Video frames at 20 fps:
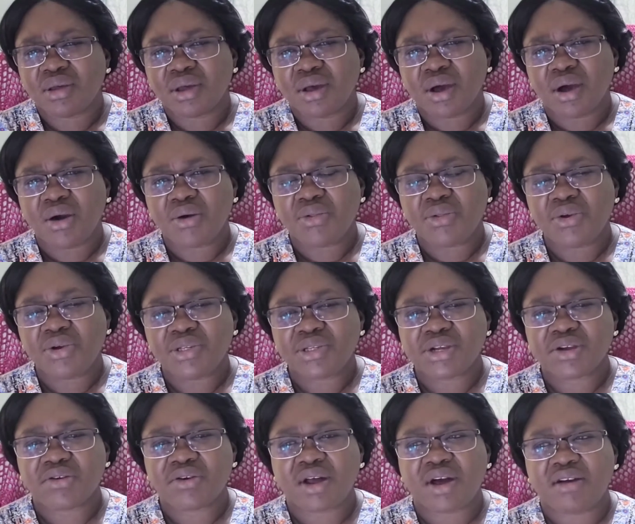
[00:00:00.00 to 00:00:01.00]
How does a
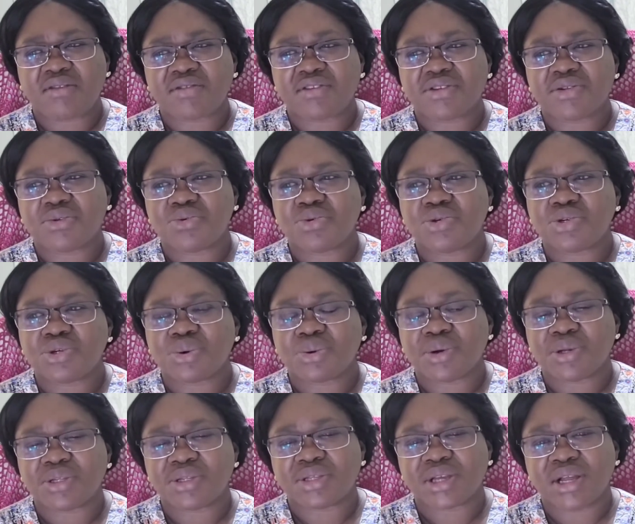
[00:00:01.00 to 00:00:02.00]
crafter do show
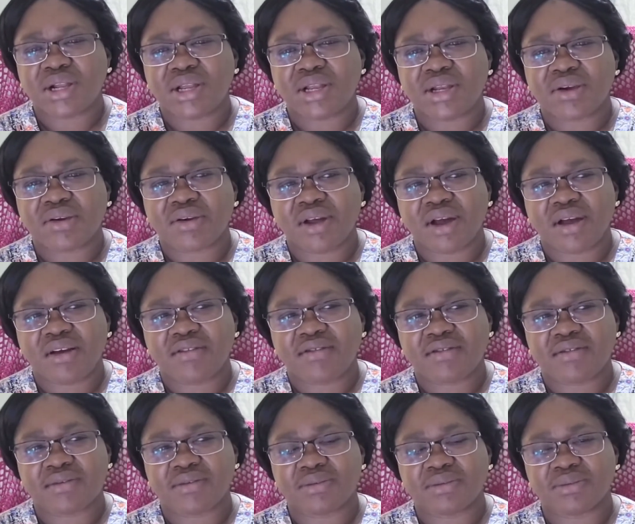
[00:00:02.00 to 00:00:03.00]
and tell in a
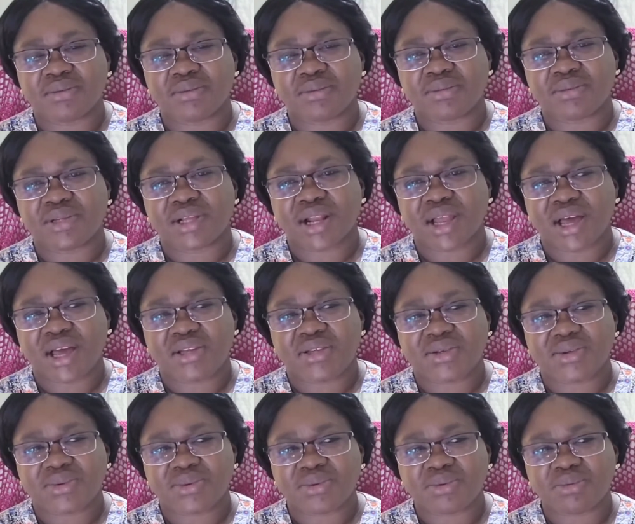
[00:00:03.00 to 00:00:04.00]

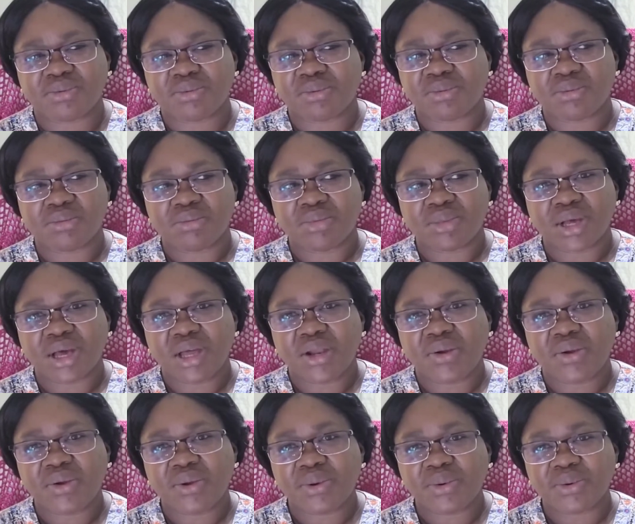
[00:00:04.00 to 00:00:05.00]
classroom? I
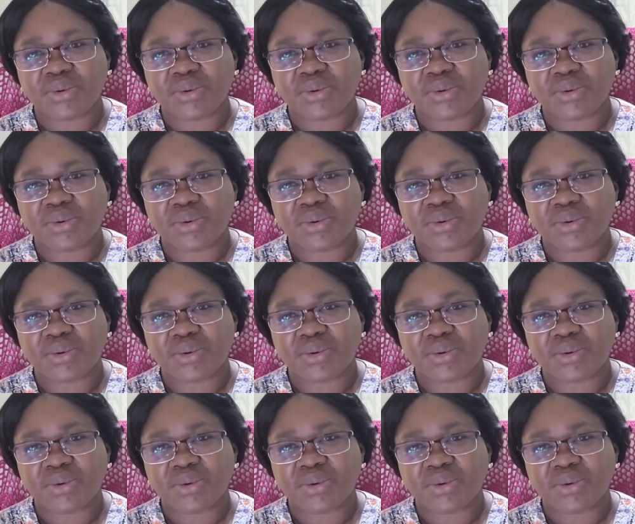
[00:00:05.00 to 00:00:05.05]
don't know.